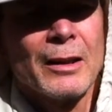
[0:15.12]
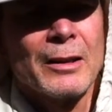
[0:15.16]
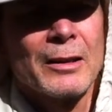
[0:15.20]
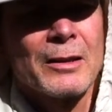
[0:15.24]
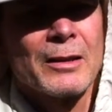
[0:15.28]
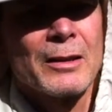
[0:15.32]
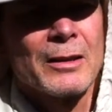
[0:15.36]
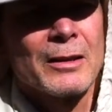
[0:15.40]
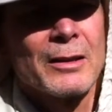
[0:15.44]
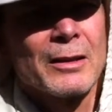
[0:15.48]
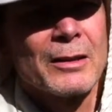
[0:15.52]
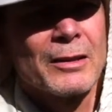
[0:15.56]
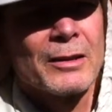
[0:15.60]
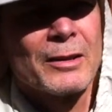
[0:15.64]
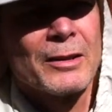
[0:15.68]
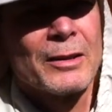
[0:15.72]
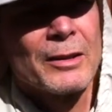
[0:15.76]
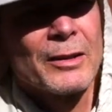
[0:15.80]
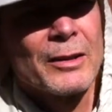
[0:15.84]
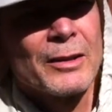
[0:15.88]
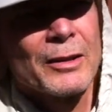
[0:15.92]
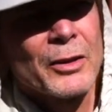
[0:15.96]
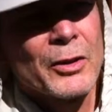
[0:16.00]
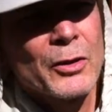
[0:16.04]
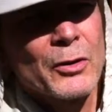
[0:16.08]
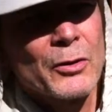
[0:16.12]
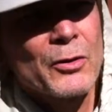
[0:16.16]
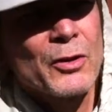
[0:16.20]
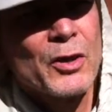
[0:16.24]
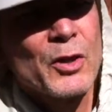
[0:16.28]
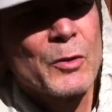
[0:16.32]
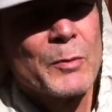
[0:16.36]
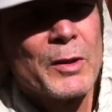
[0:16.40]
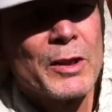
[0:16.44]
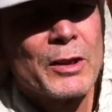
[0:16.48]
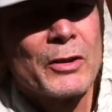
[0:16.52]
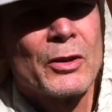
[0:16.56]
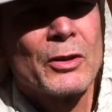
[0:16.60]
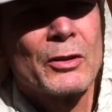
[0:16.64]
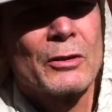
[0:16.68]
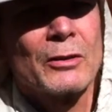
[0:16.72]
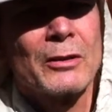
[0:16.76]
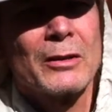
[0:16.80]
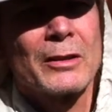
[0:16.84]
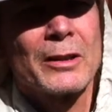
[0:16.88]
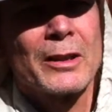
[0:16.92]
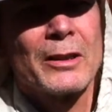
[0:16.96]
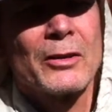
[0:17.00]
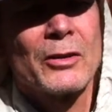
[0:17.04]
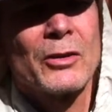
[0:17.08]
And it encouraged me to
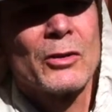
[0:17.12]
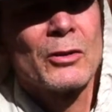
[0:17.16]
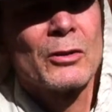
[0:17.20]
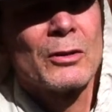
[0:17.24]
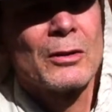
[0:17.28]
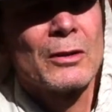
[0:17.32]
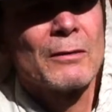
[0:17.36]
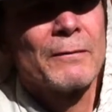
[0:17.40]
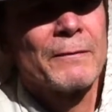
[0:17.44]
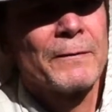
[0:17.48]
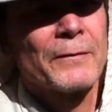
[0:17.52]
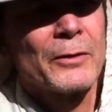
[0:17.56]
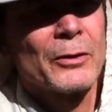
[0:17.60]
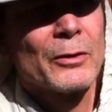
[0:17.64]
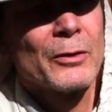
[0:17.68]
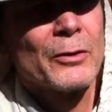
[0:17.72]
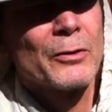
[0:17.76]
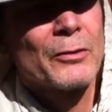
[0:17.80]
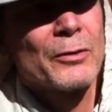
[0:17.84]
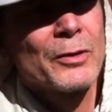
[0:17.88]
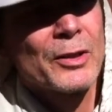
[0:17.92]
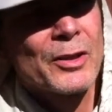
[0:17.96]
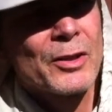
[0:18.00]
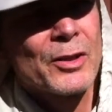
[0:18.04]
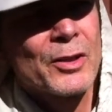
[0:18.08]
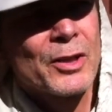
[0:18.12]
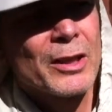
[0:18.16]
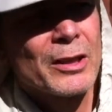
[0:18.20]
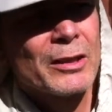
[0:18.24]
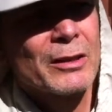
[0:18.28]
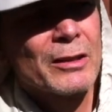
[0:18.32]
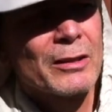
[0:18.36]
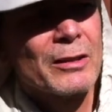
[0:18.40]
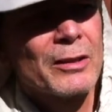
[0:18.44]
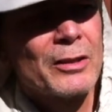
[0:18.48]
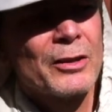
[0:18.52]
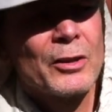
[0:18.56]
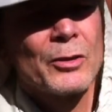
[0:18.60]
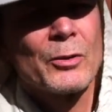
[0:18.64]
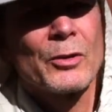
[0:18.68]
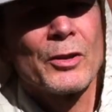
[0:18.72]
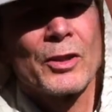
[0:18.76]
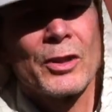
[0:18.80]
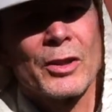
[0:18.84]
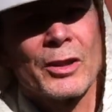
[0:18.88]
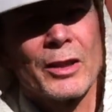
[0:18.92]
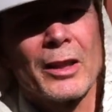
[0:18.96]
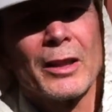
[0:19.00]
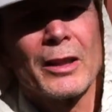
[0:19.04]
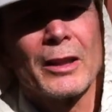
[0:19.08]
look into a little further and decided to do
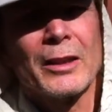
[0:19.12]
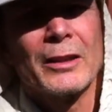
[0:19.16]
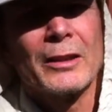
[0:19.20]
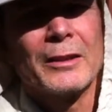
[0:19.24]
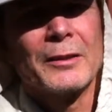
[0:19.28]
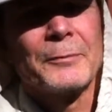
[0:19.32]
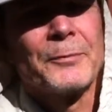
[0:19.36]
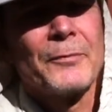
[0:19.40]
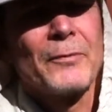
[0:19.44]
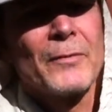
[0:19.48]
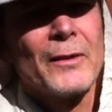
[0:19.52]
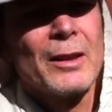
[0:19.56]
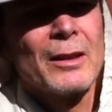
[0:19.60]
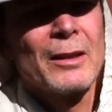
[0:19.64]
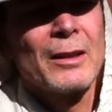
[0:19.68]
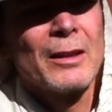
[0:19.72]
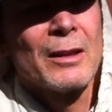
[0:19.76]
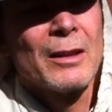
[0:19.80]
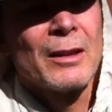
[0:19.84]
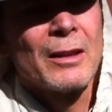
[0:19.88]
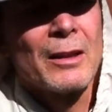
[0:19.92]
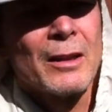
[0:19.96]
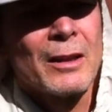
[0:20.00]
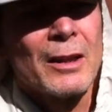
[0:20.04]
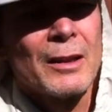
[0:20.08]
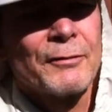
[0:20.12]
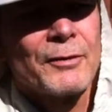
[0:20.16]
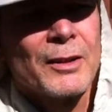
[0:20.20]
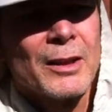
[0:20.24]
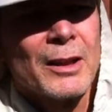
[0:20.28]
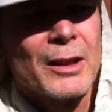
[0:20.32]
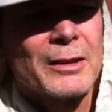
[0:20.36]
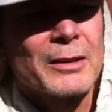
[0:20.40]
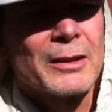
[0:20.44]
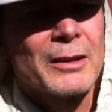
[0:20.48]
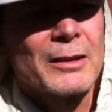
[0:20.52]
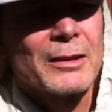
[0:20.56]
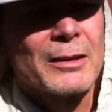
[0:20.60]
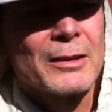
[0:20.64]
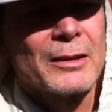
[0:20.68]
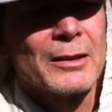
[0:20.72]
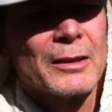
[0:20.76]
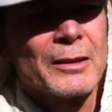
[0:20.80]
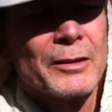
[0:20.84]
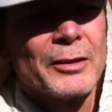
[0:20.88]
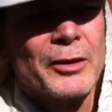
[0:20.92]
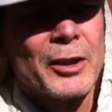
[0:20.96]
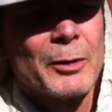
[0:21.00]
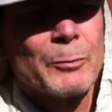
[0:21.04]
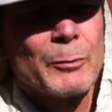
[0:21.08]
a study. I've got
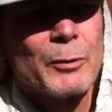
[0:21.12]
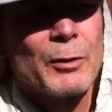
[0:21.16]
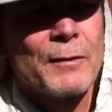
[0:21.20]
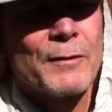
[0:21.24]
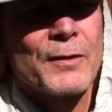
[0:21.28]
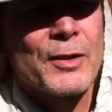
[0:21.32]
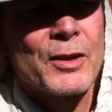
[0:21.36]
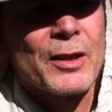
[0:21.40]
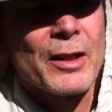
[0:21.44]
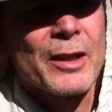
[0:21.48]
a number of